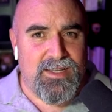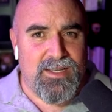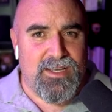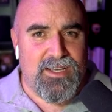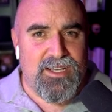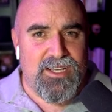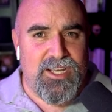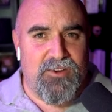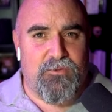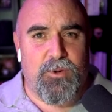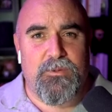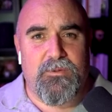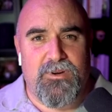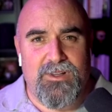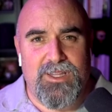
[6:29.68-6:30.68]
if we
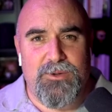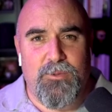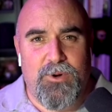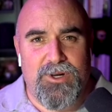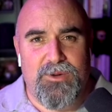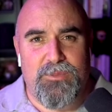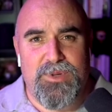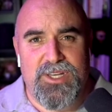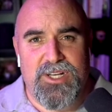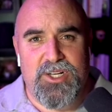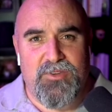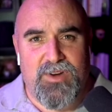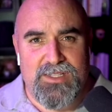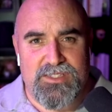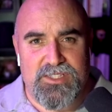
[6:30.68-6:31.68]
really want to be
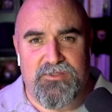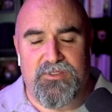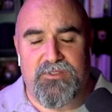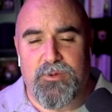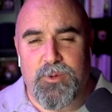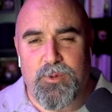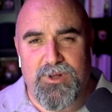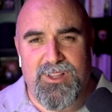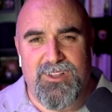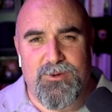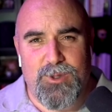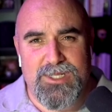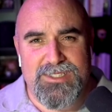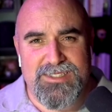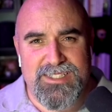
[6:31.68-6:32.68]
aggressive, if we really want
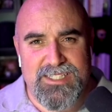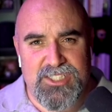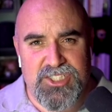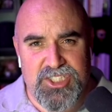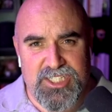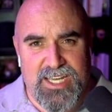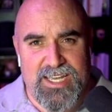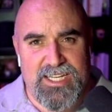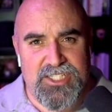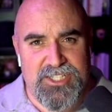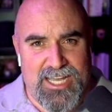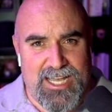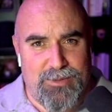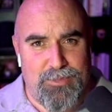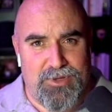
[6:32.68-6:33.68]
to see change
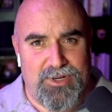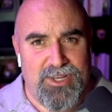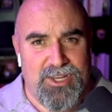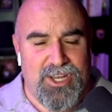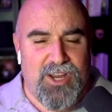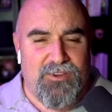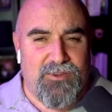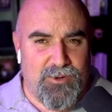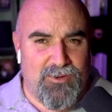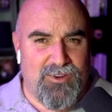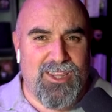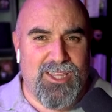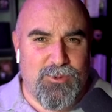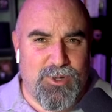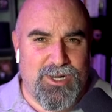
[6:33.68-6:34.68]
happen, if we really
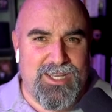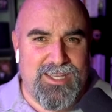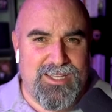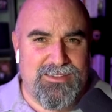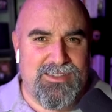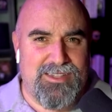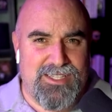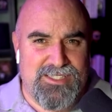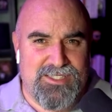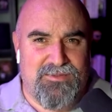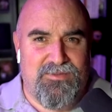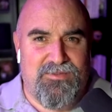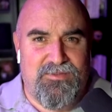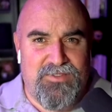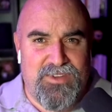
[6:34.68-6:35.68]
want to get to this
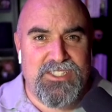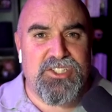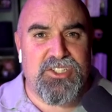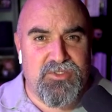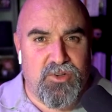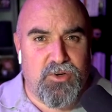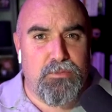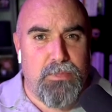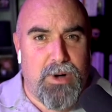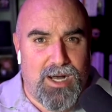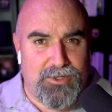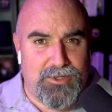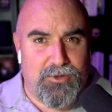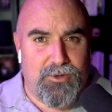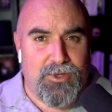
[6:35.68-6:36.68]
Phygital
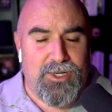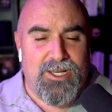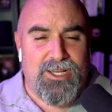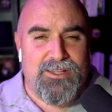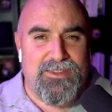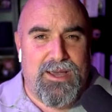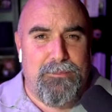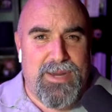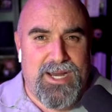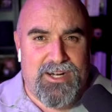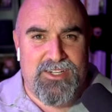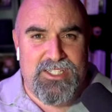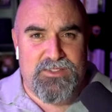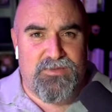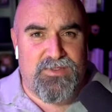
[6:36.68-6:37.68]
model that
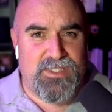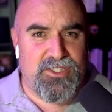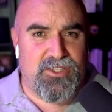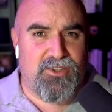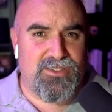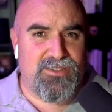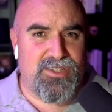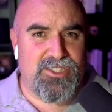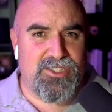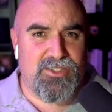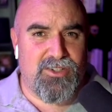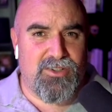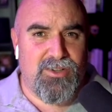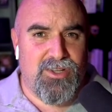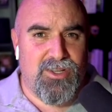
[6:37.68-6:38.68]
marries physical and
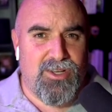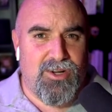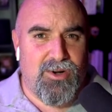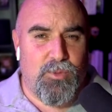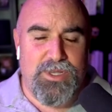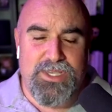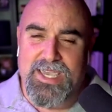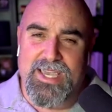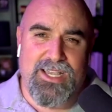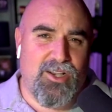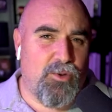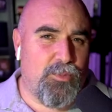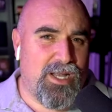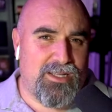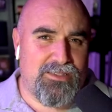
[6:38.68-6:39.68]
digital, we can't go
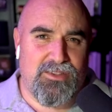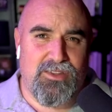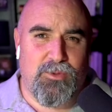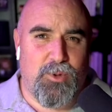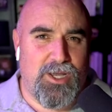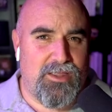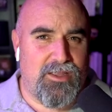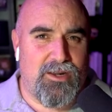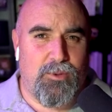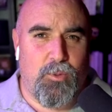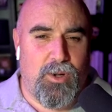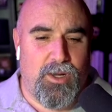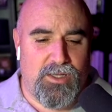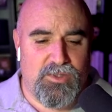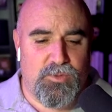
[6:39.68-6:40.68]
back to the way that it
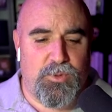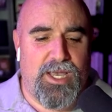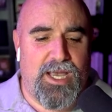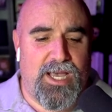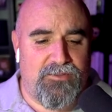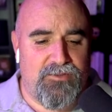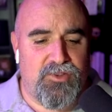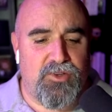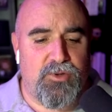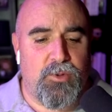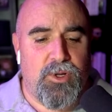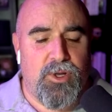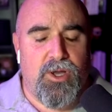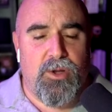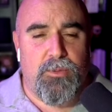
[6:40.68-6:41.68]
was. We have to
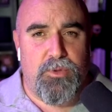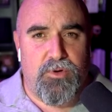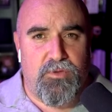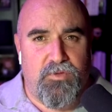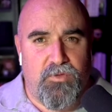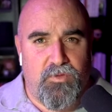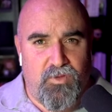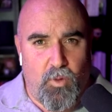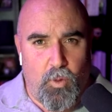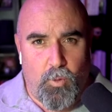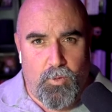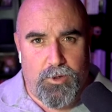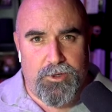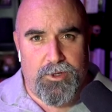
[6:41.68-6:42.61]
move forward